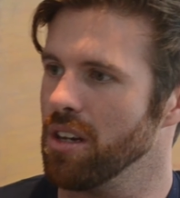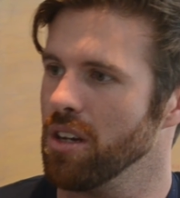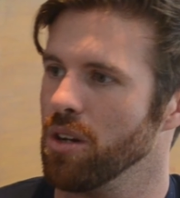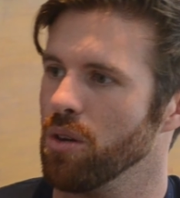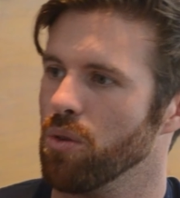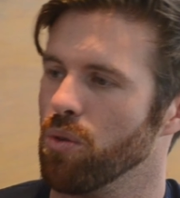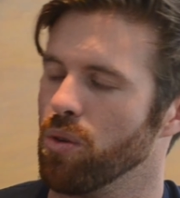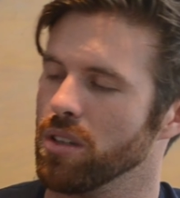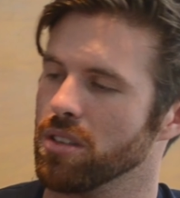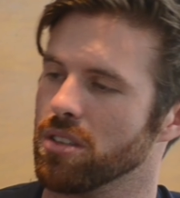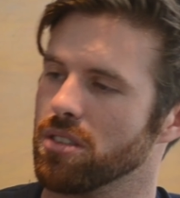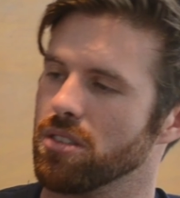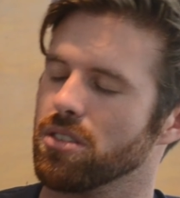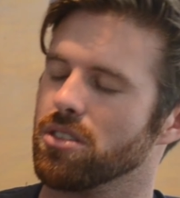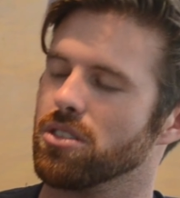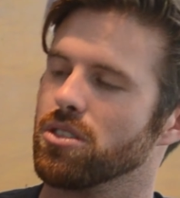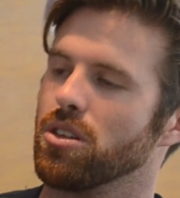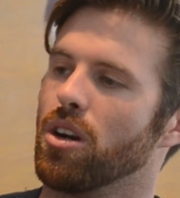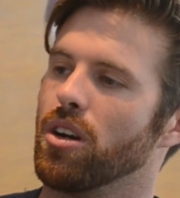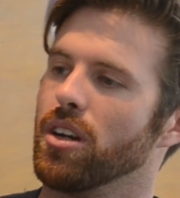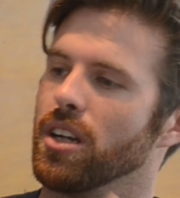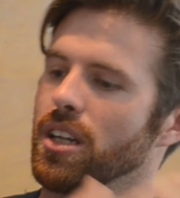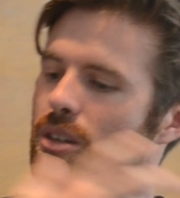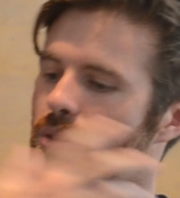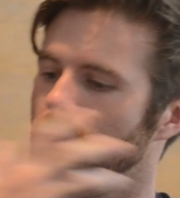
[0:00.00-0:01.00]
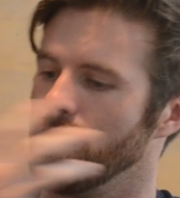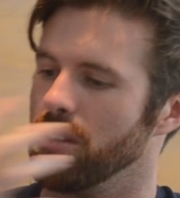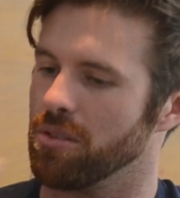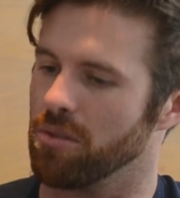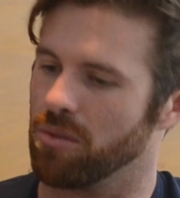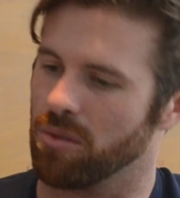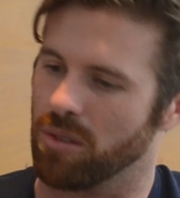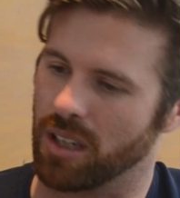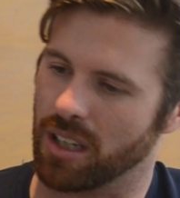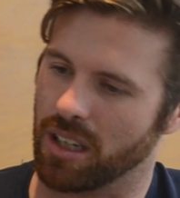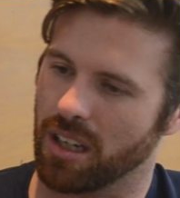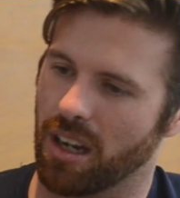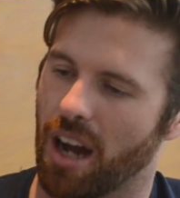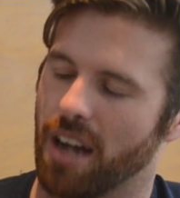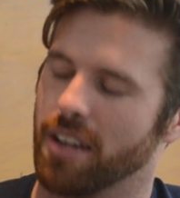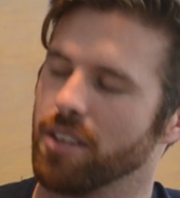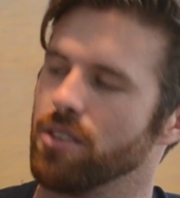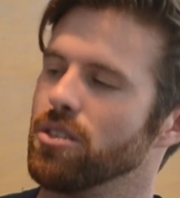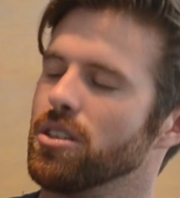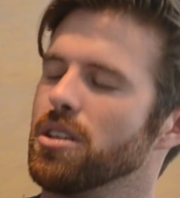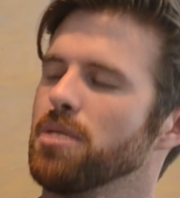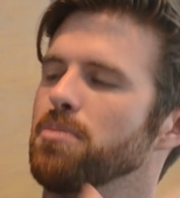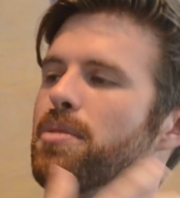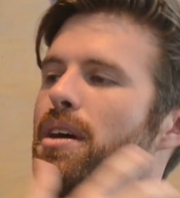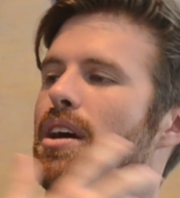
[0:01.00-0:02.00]
was starting with what got you
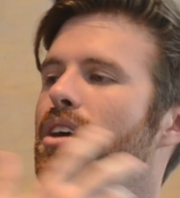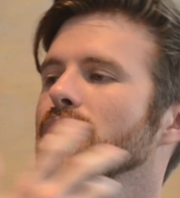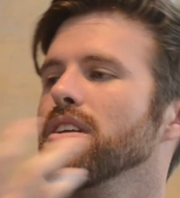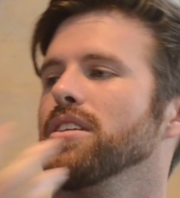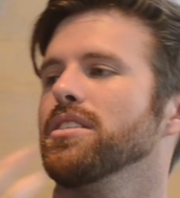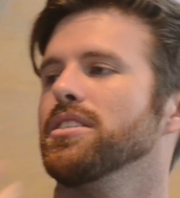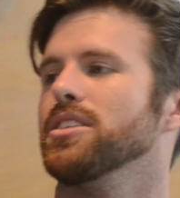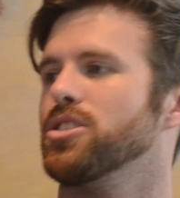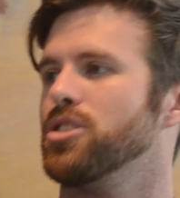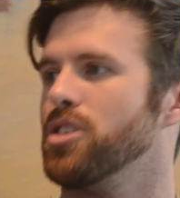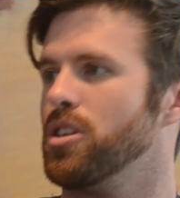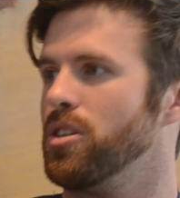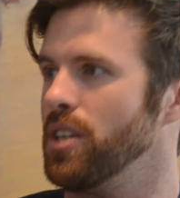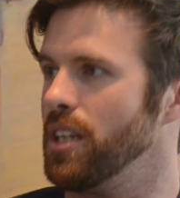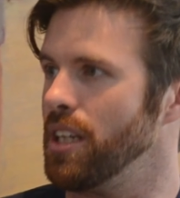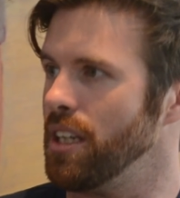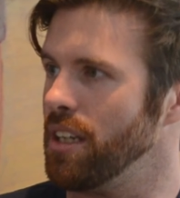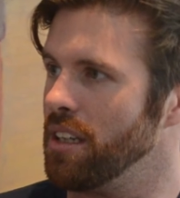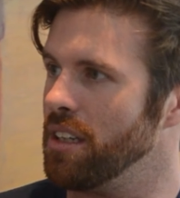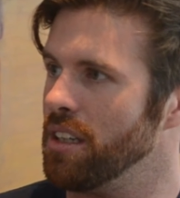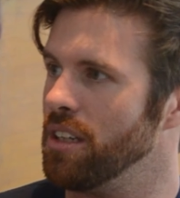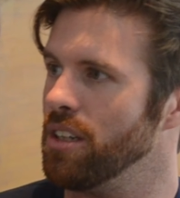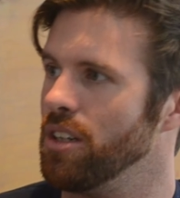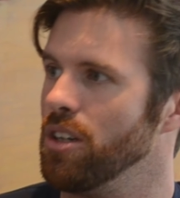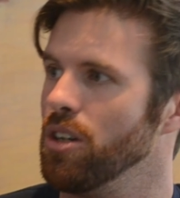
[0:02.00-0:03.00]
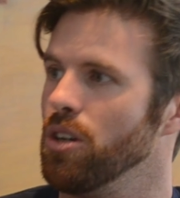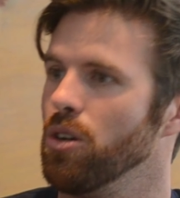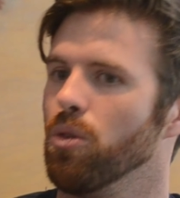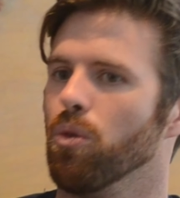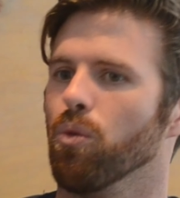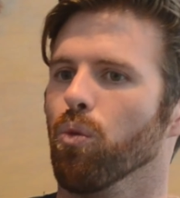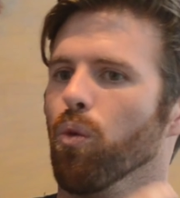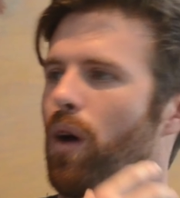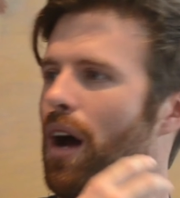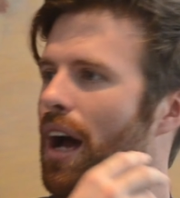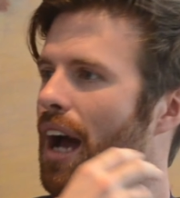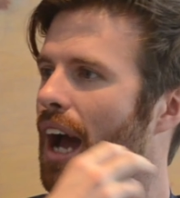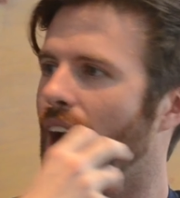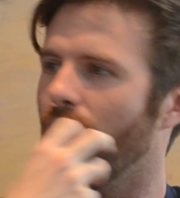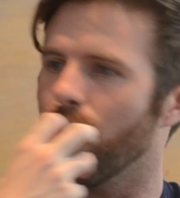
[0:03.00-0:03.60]
compelled on the journey, what,